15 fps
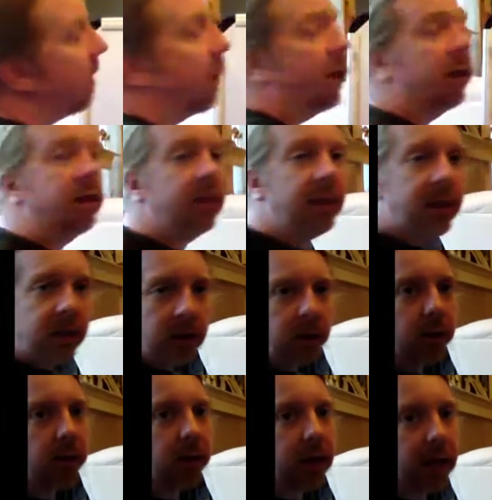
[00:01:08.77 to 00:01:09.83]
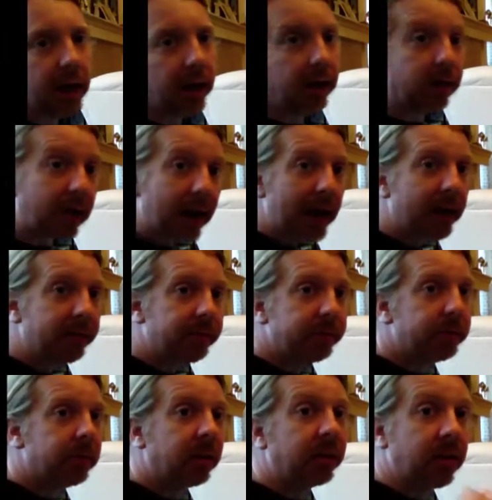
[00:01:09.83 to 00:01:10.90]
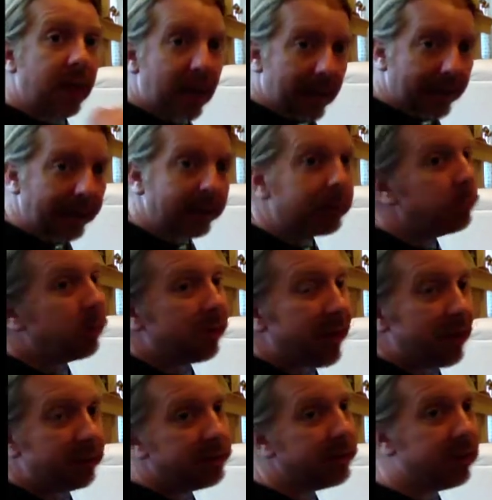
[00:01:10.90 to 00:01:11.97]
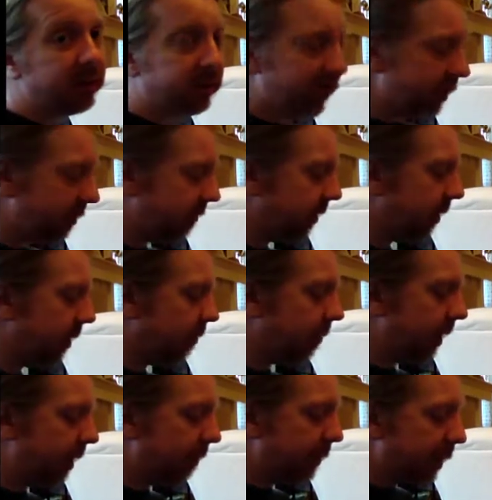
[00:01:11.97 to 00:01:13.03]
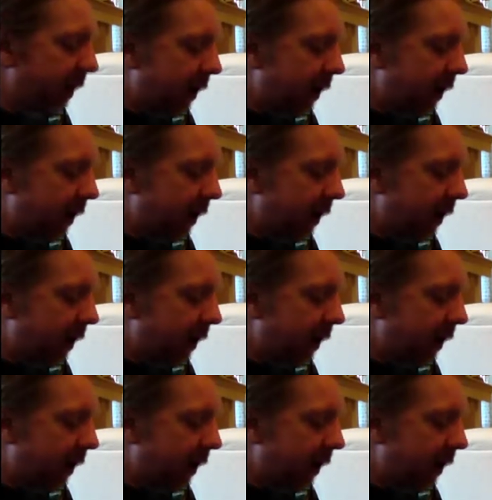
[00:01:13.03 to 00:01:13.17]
A linear line, a graph, a line, will not fit this data very well.